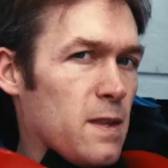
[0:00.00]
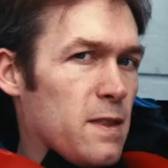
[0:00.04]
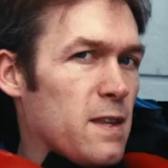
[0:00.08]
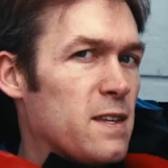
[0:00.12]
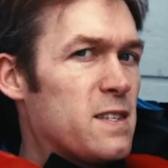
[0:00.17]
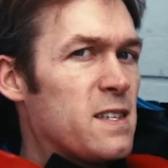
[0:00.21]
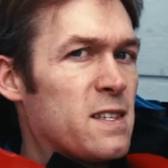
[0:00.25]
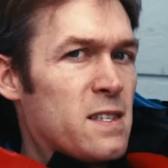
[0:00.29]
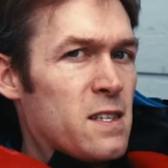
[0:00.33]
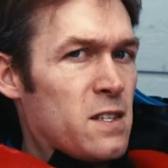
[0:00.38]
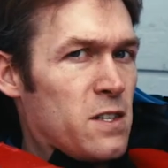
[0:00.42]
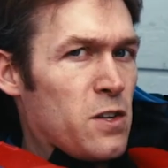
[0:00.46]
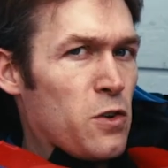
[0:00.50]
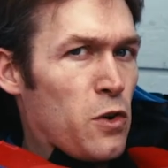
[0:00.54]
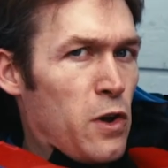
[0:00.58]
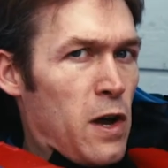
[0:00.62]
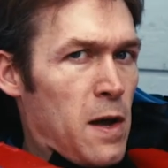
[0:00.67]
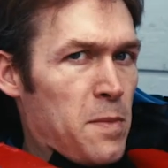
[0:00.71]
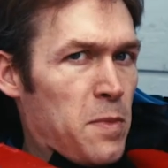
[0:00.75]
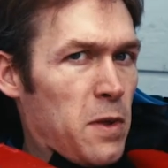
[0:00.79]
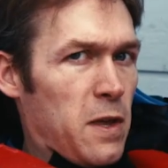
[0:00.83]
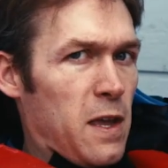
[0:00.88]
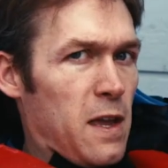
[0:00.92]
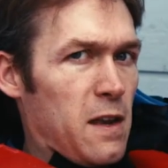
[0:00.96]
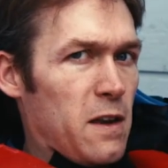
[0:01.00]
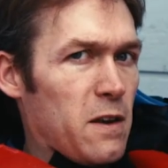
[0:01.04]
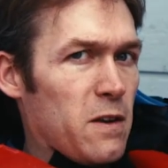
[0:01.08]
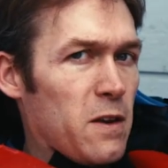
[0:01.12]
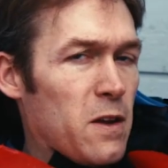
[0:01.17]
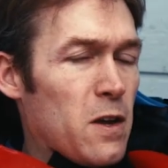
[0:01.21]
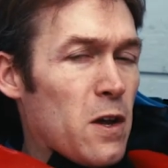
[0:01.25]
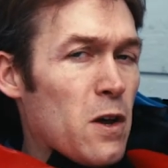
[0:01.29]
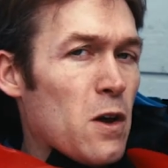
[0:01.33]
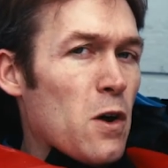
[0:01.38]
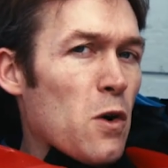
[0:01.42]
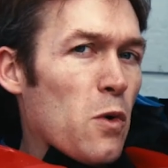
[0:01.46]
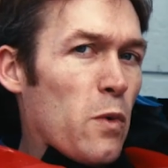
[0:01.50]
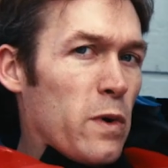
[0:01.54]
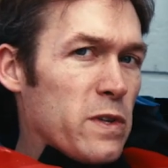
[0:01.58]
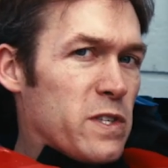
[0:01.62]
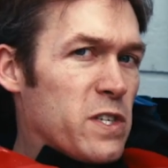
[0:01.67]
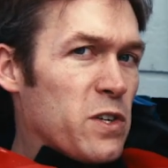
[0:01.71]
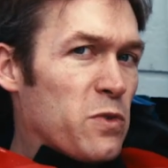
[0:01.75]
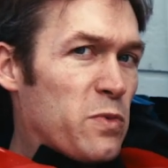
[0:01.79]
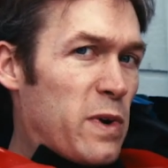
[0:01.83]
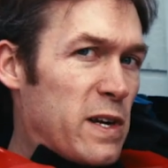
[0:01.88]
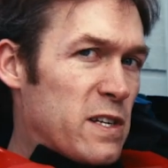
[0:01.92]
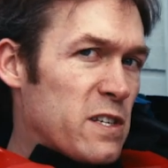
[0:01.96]
This isn't too complicated.
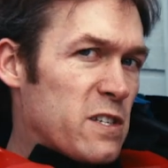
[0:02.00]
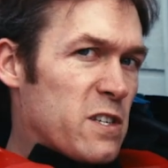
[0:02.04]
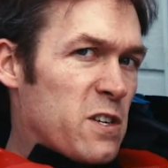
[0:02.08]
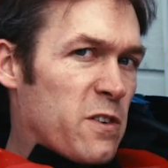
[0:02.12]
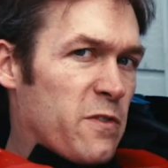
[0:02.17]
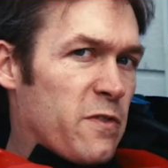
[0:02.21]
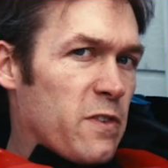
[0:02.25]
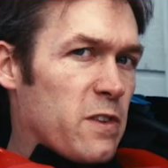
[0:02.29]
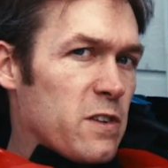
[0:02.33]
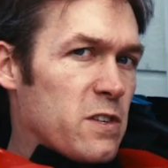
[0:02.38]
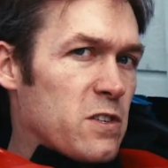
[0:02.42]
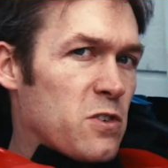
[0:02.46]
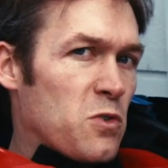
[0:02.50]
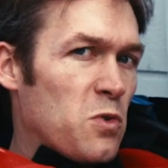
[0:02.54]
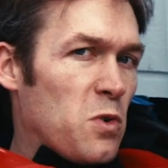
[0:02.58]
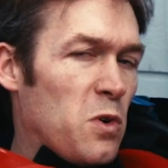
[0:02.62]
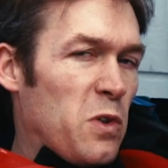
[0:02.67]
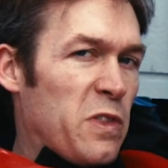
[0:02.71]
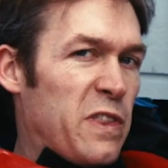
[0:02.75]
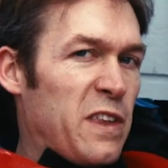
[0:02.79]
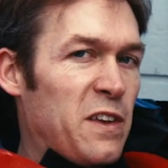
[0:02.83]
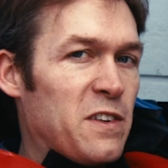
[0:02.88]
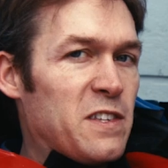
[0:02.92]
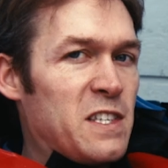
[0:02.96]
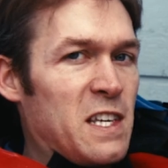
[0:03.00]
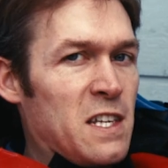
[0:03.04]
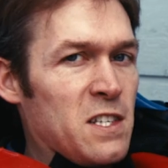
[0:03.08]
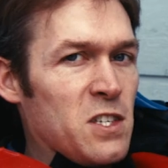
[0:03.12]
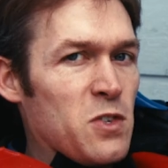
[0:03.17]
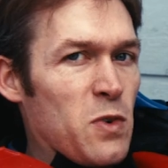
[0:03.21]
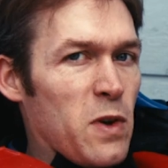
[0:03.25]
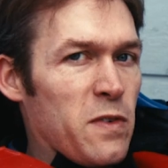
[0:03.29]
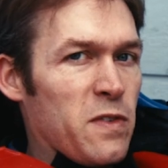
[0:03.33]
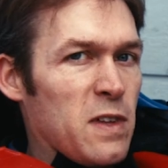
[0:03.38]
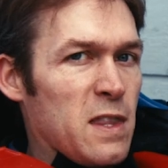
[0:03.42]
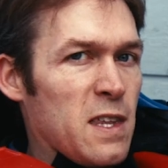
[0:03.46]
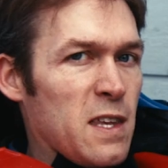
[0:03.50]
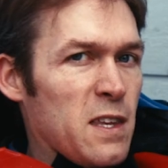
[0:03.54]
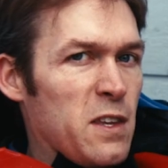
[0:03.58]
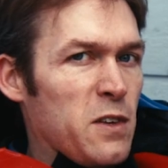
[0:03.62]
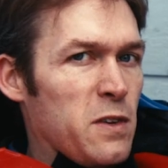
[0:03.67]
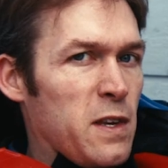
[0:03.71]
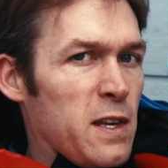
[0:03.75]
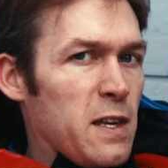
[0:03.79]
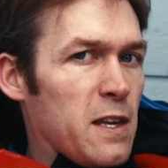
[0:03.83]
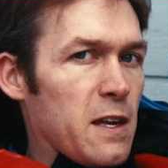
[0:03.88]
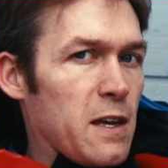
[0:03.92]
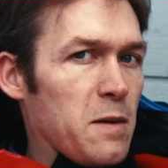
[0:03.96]
Once you register for the school, they'll send you everything
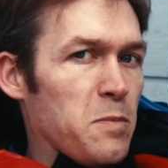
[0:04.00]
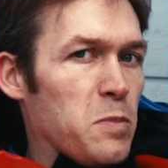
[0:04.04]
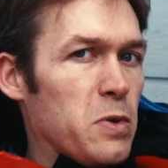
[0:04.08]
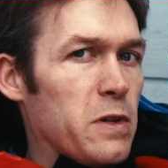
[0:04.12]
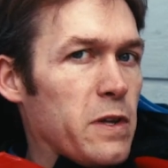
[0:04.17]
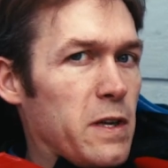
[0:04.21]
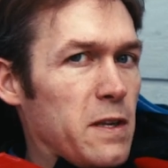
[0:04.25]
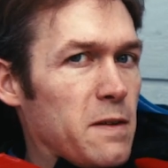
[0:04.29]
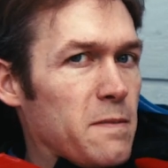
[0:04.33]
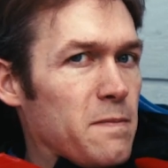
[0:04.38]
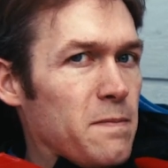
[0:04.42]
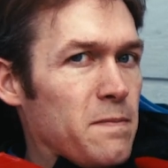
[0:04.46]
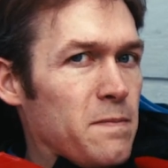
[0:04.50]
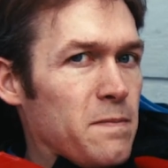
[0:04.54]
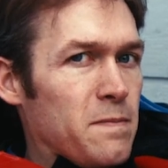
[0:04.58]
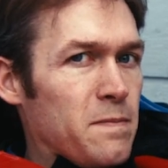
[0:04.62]
you need to complete.